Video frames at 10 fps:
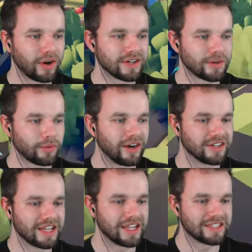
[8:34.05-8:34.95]

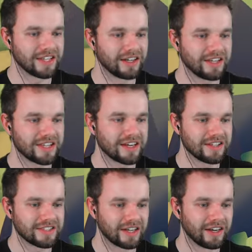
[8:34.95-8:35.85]
is he? He's
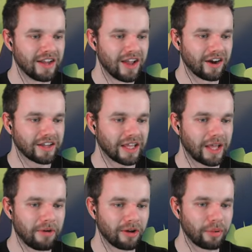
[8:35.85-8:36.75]
here. Okay,
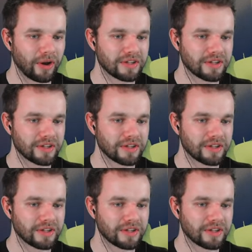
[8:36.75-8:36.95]
come on, boys.